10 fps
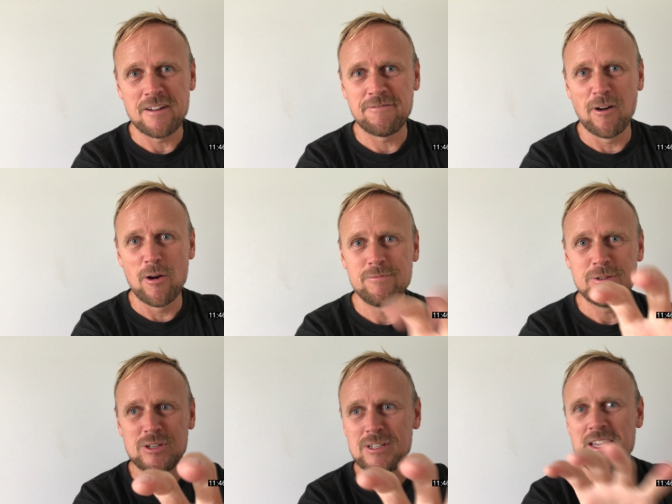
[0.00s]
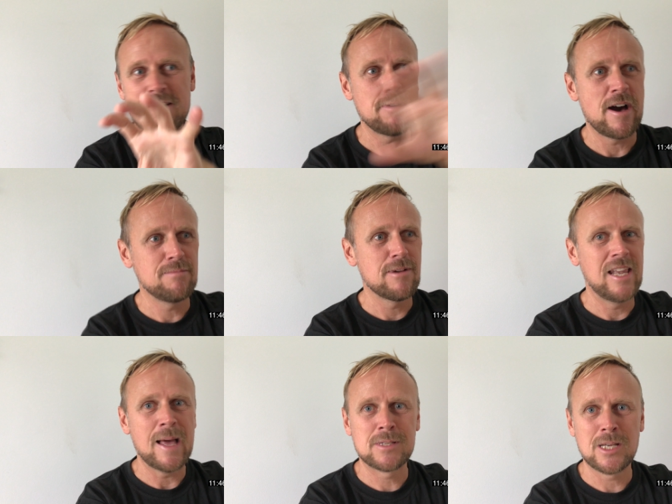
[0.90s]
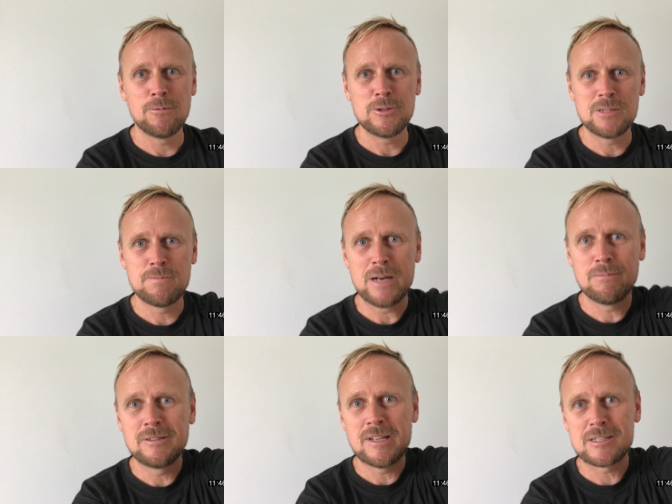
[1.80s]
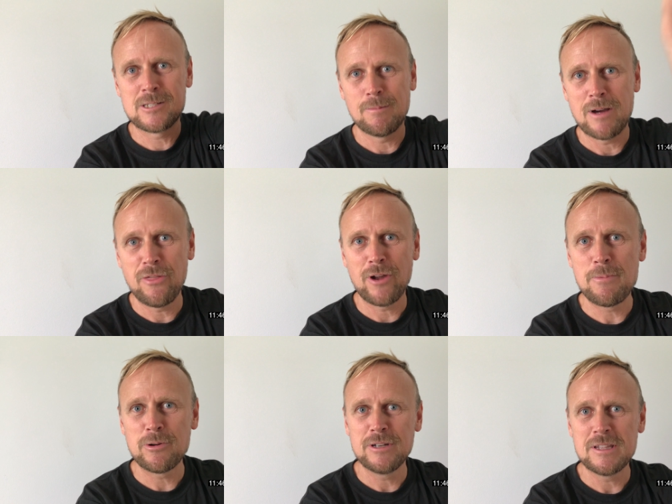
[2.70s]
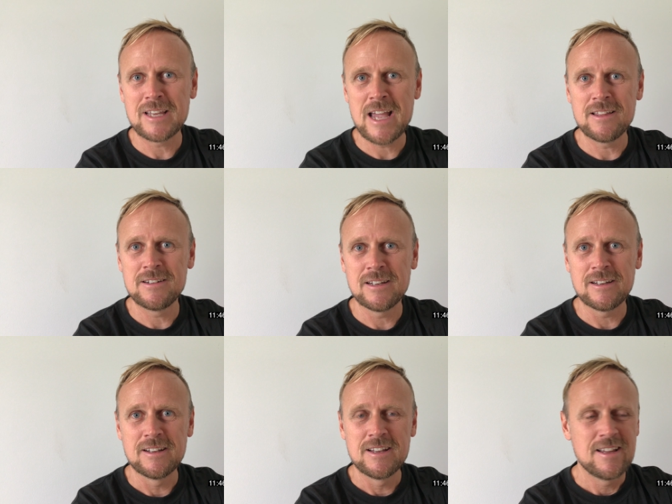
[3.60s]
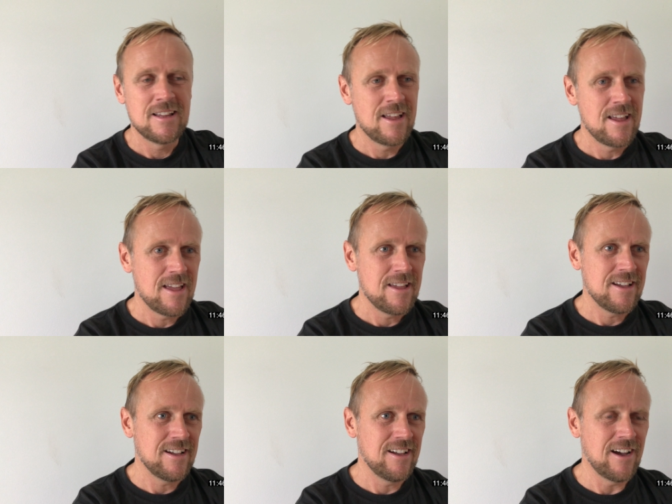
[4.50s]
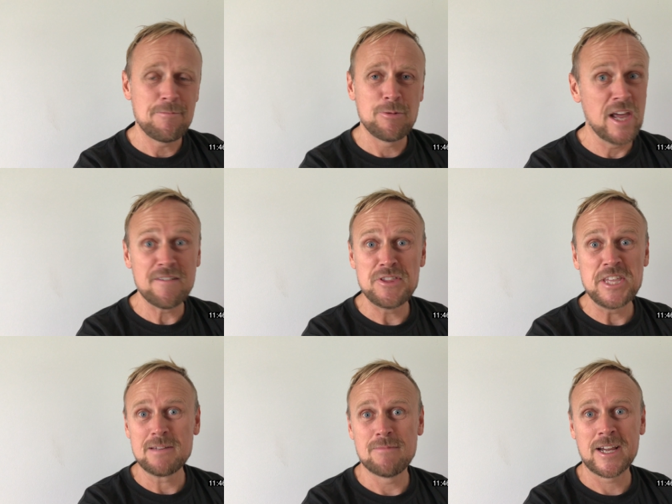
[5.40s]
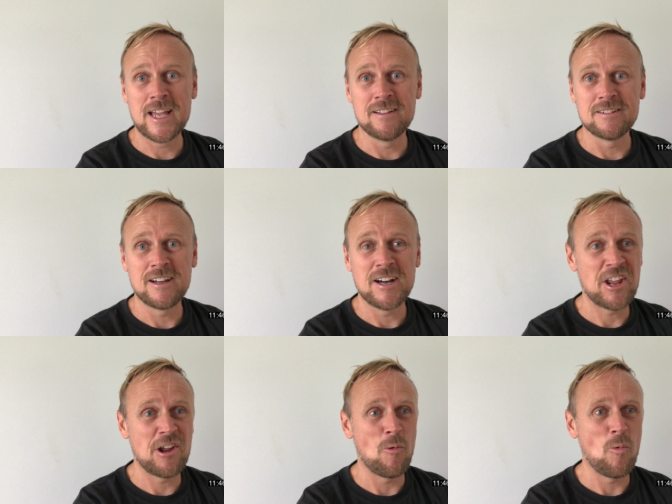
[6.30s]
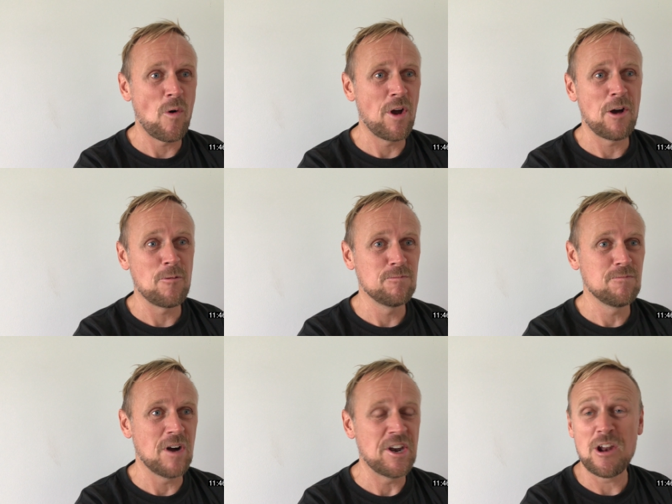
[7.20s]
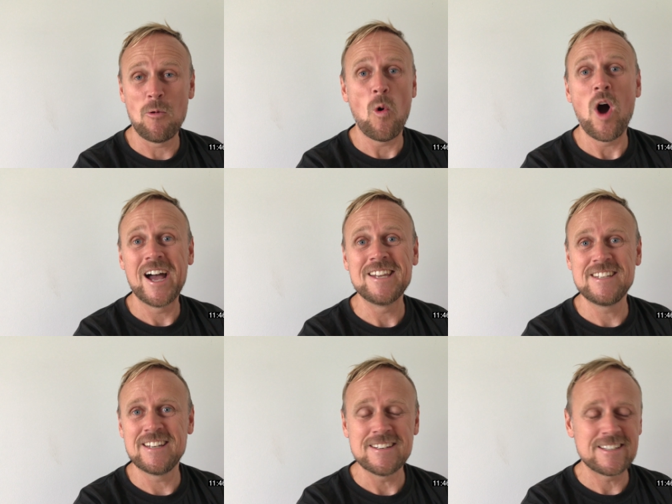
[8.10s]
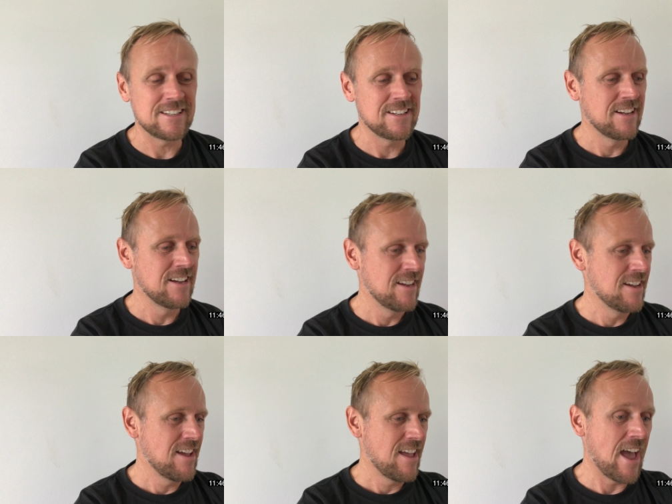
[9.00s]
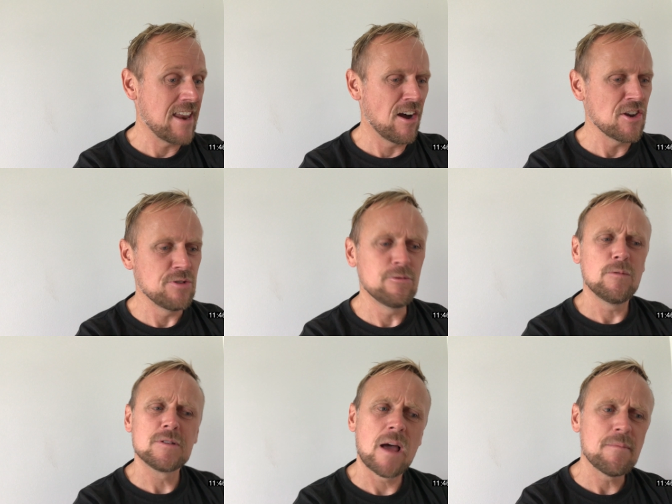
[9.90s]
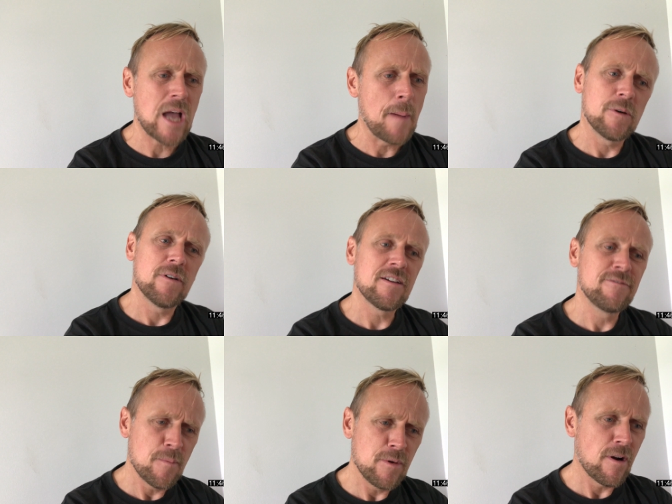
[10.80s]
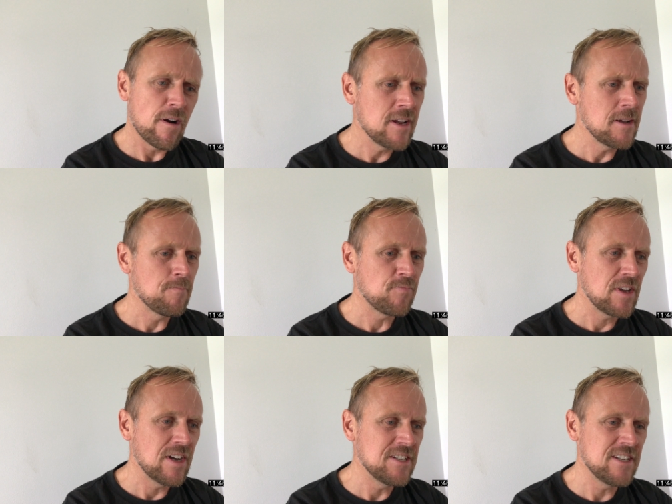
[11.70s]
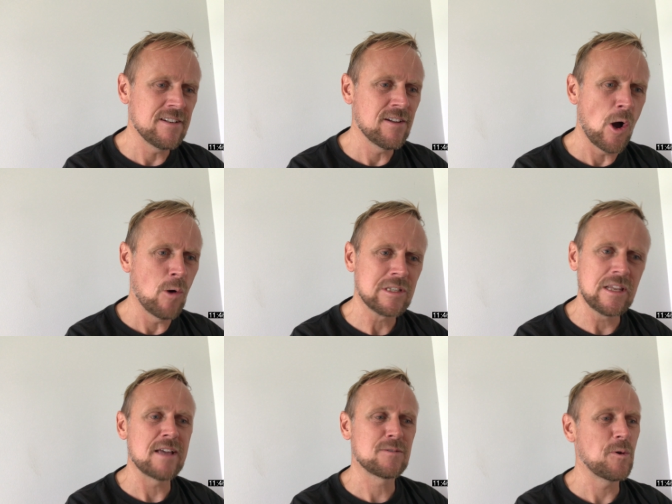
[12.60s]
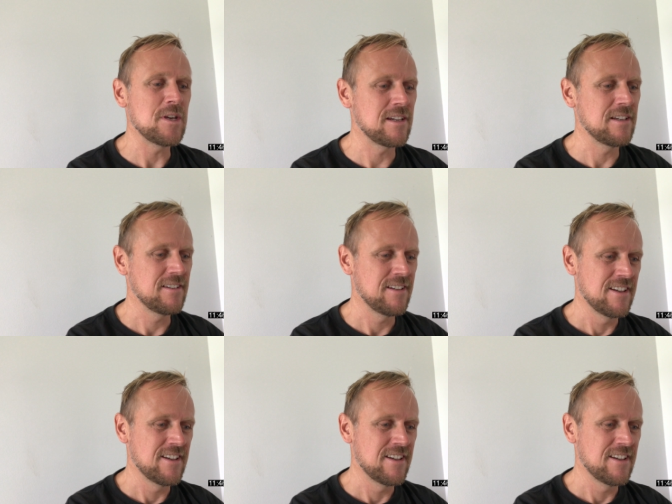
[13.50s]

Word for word: my phone, which is then part of my laptop, which is part of my desktop. I thought I put it in the calendar. I put everything in my calendar. I don't know why I didn't. And I knew it was coming up around February. I didn't know it was last week.